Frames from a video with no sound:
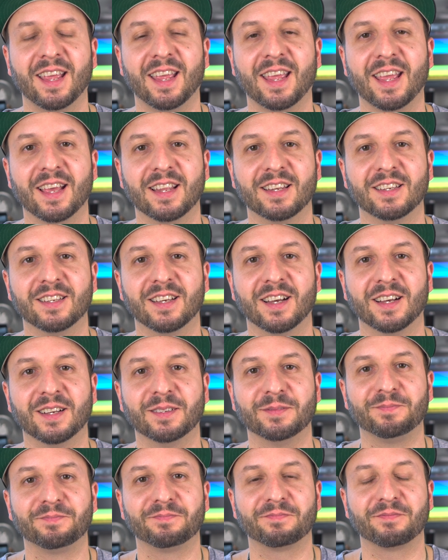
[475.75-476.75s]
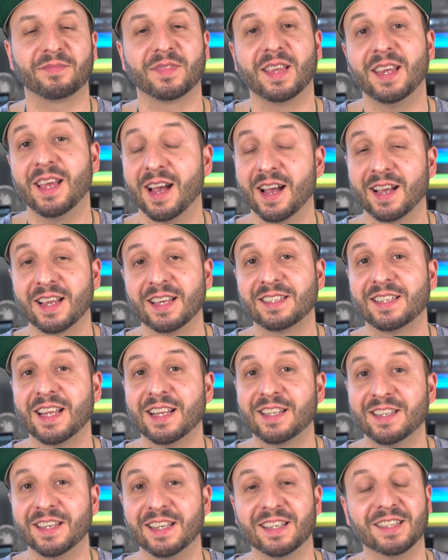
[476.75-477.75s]
And yeah, I guess
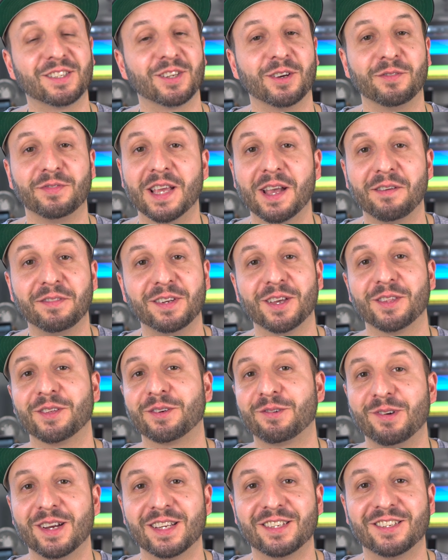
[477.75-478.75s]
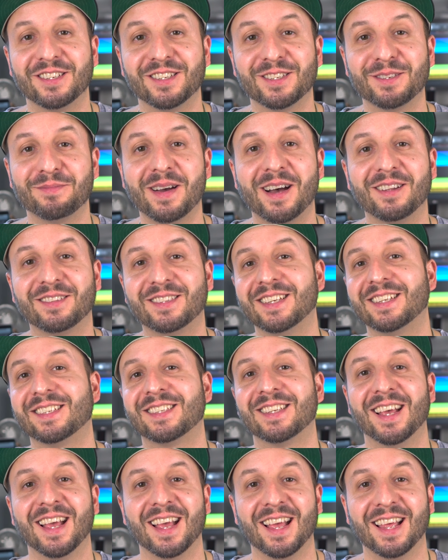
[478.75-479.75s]
that's it. So if you have any other questions about
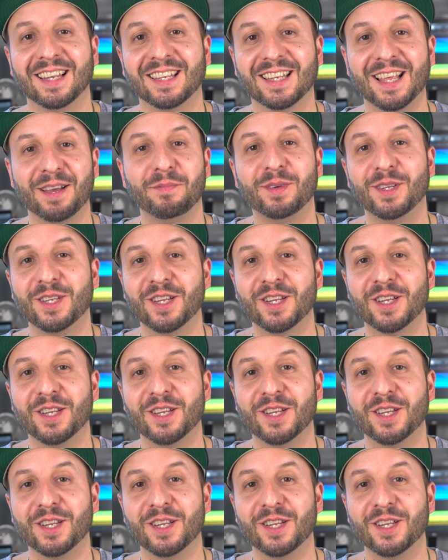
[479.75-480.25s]
this, let me